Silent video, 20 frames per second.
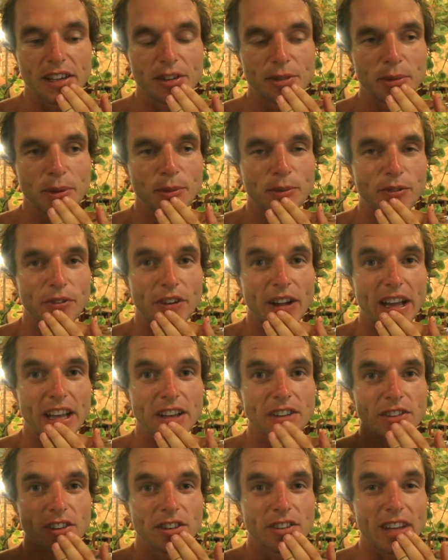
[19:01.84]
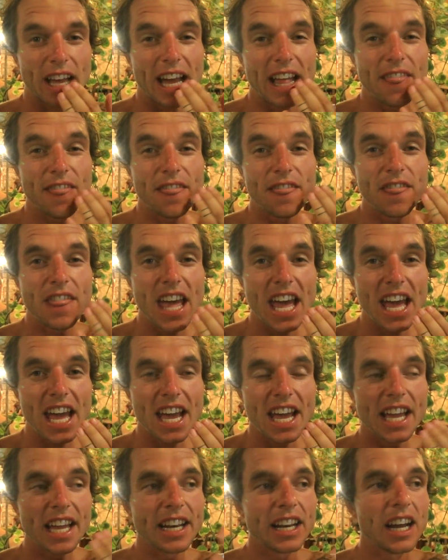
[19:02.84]
these people for ages. And
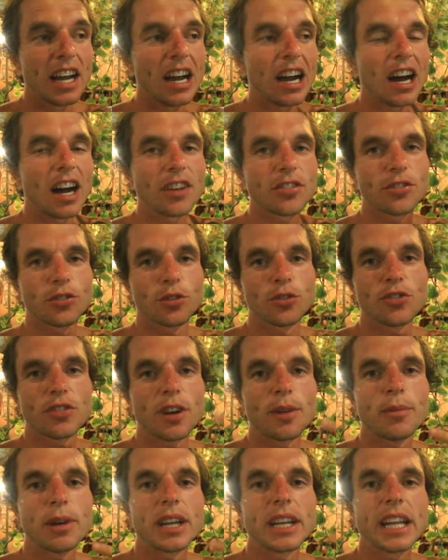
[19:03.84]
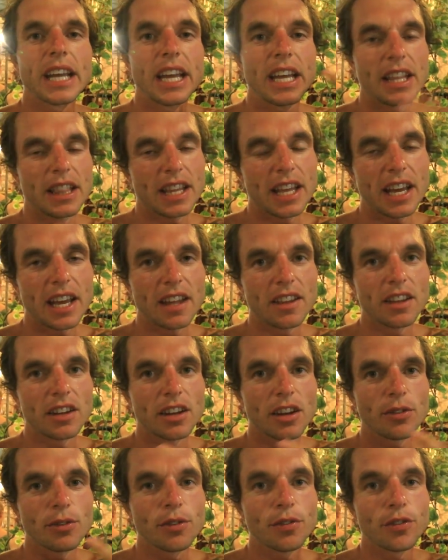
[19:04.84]
then I saw someone in there that
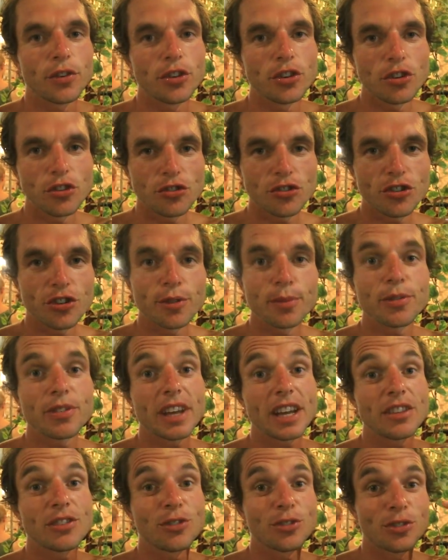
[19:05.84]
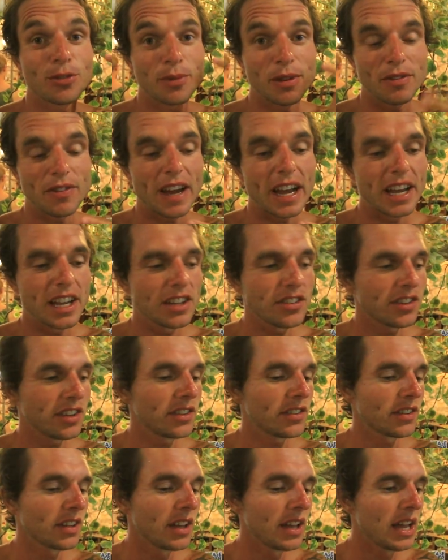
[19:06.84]
knows it for YouTube, so they talked to me for
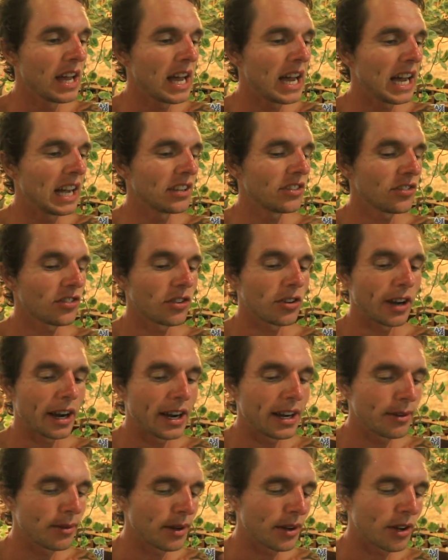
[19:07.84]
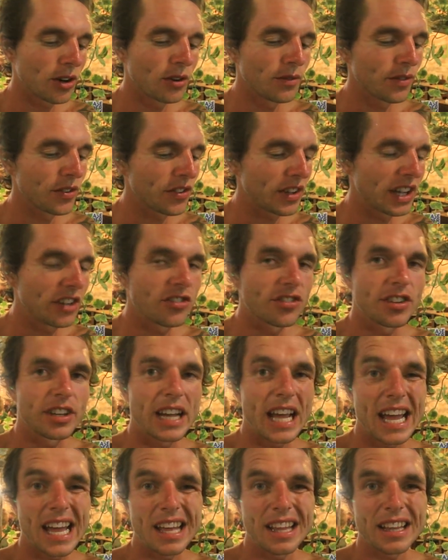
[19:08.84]
ages, and just got carried away with a
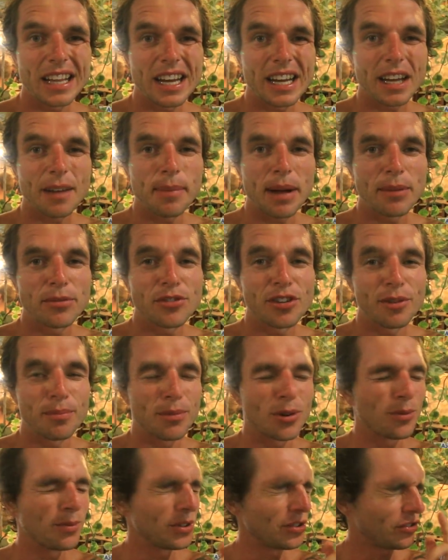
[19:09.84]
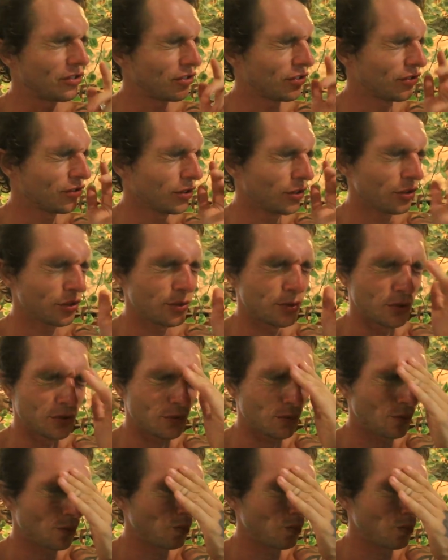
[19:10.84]
conversation, ate that kebab chip bomb, which the sauce was